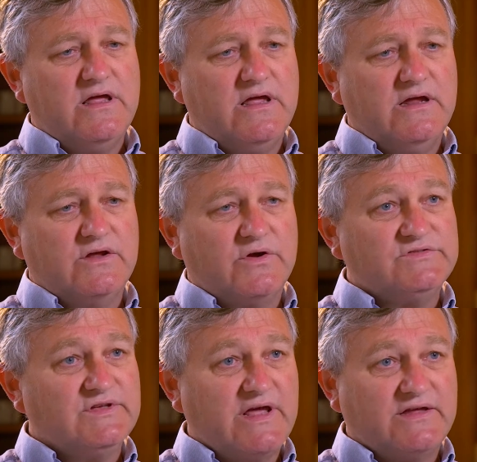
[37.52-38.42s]
It
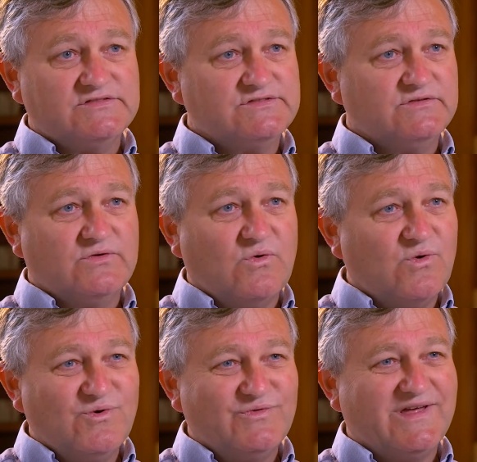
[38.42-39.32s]
goes against
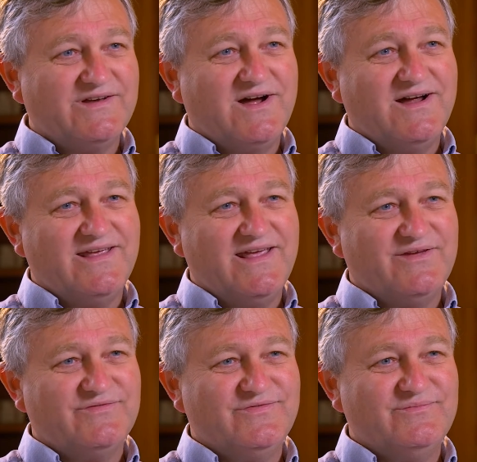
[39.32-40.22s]
all that I
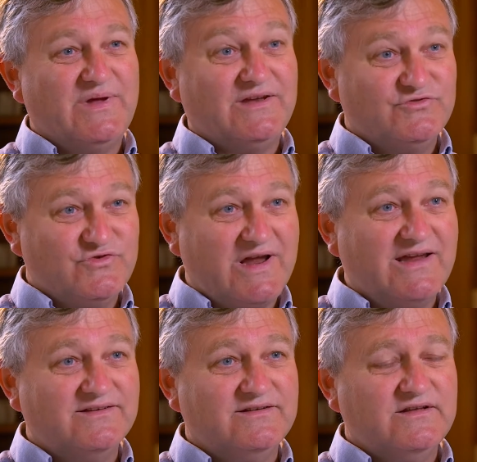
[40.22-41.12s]
have been
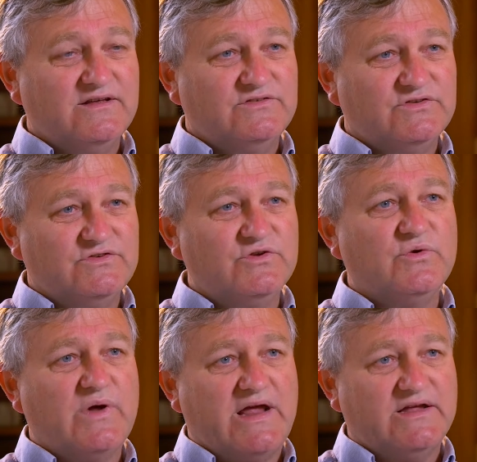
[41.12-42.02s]
trained to
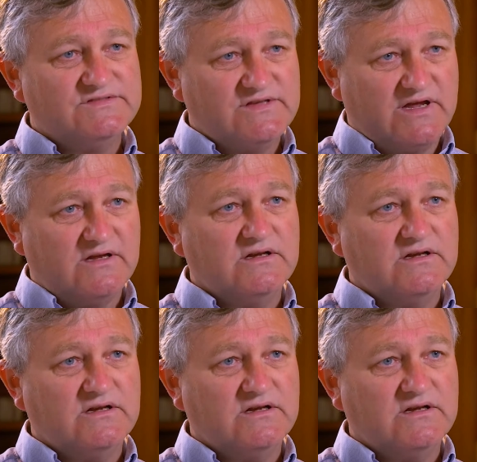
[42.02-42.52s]
do as a